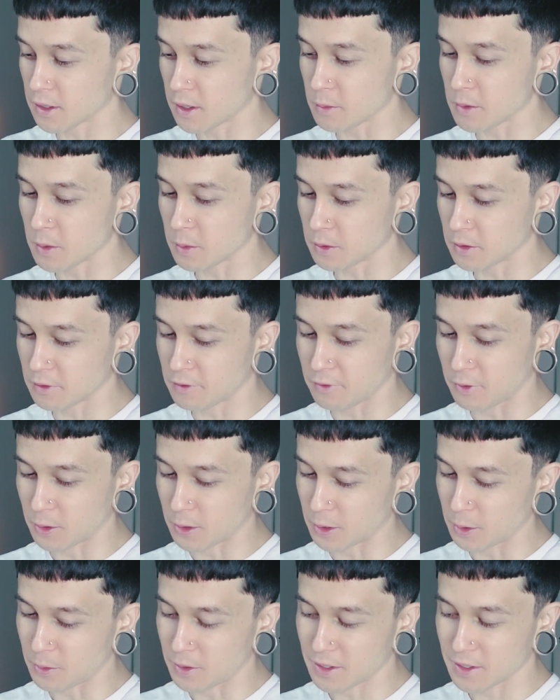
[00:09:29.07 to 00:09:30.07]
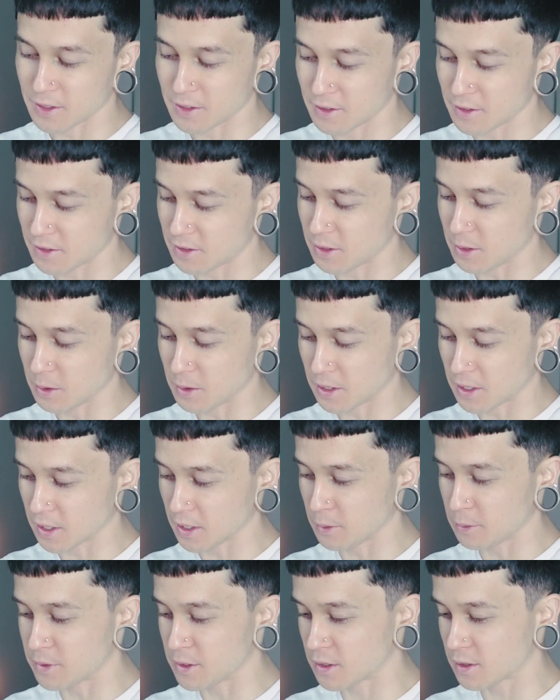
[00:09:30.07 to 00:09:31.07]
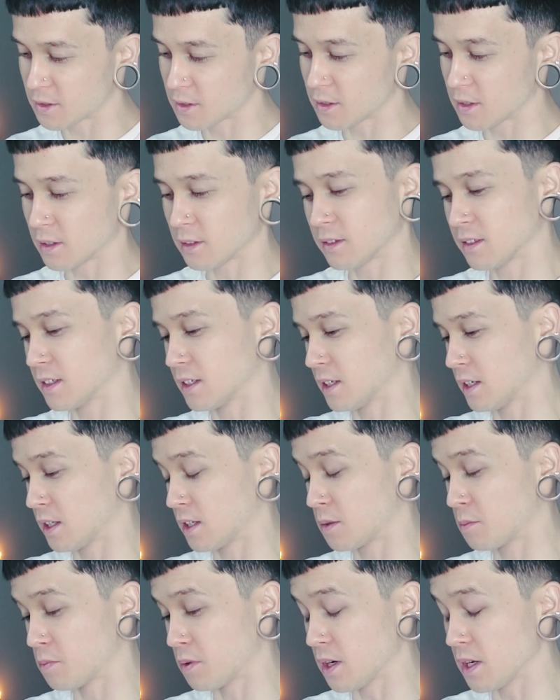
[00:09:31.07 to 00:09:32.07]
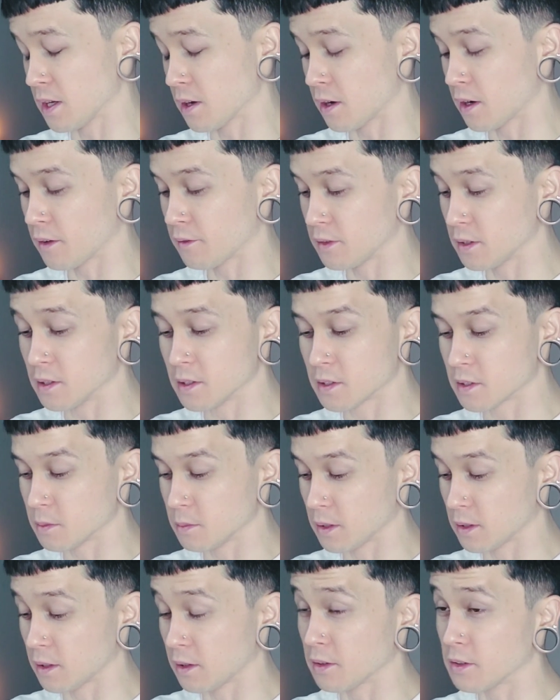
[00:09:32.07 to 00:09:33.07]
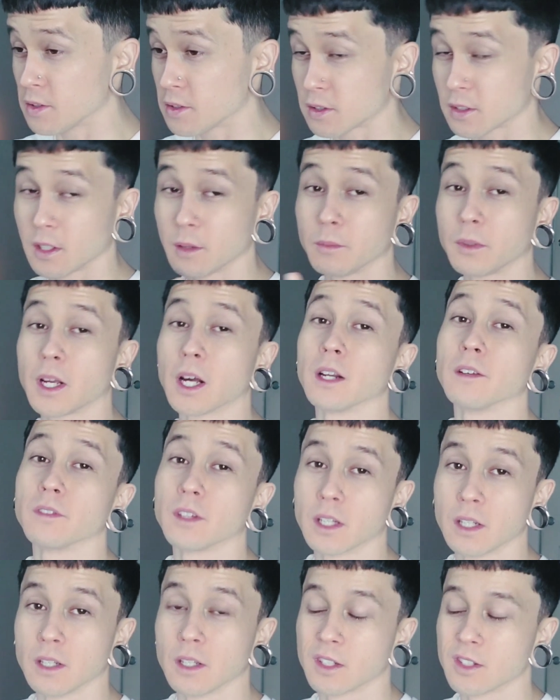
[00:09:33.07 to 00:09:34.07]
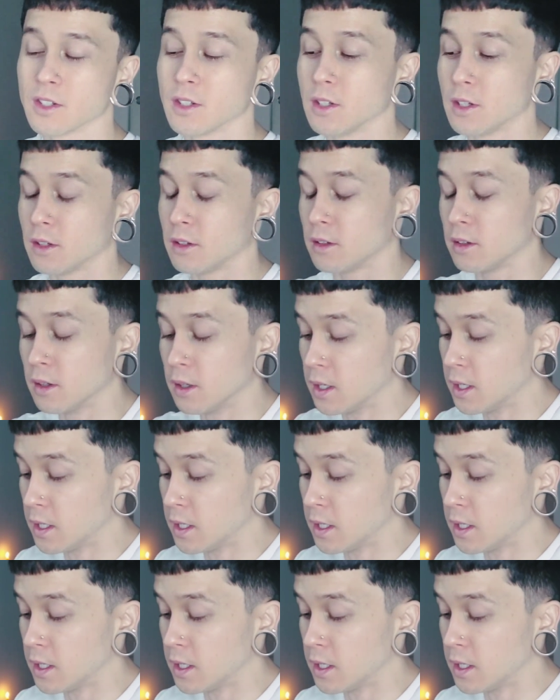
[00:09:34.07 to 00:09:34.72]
I mean, with the Four of Wands, Two of Cups, it's pretty obvious to me that there's some kind of connection here.